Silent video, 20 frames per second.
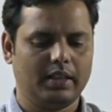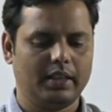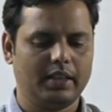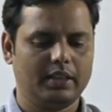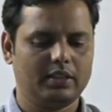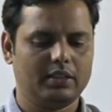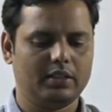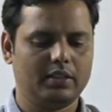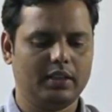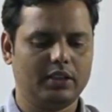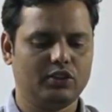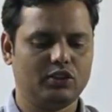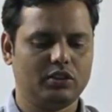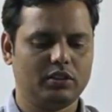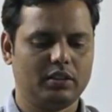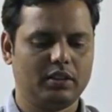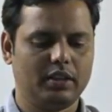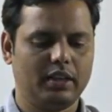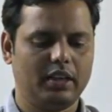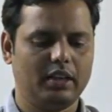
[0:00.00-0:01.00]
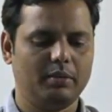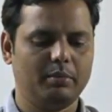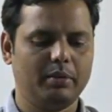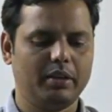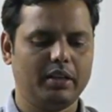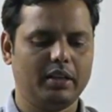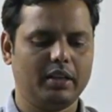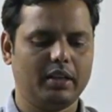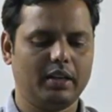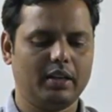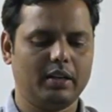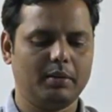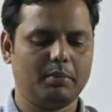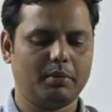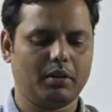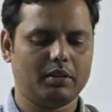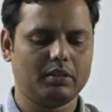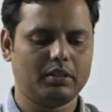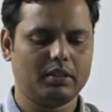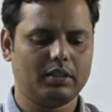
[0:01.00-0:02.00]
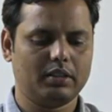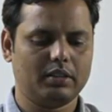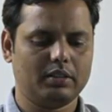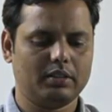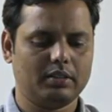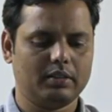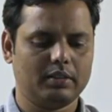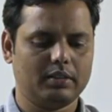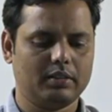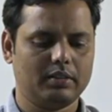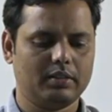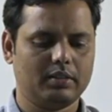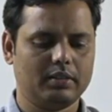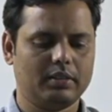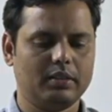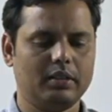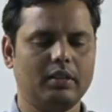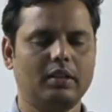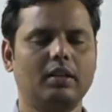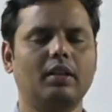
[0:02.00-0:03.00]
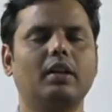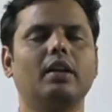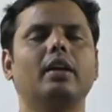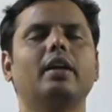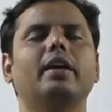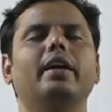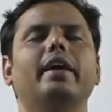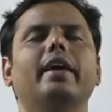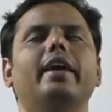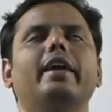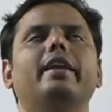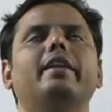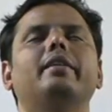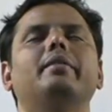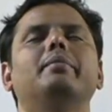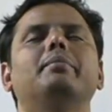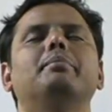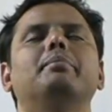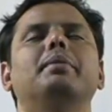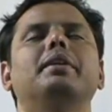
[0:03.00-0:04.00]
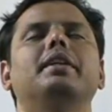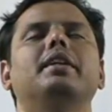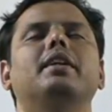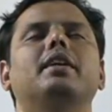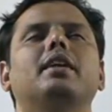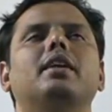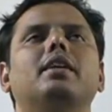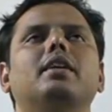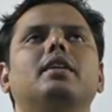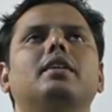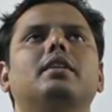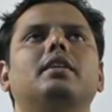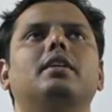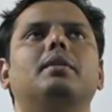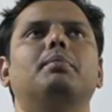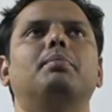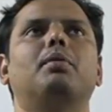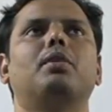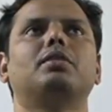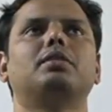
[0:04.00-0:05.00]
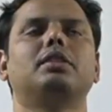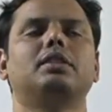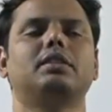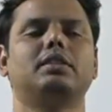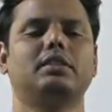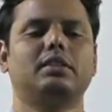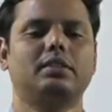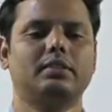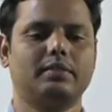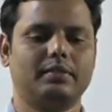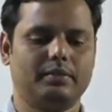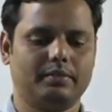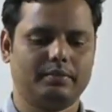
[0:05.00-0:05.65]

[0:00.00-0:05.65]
is rich in mineral deposit in mineral deposits.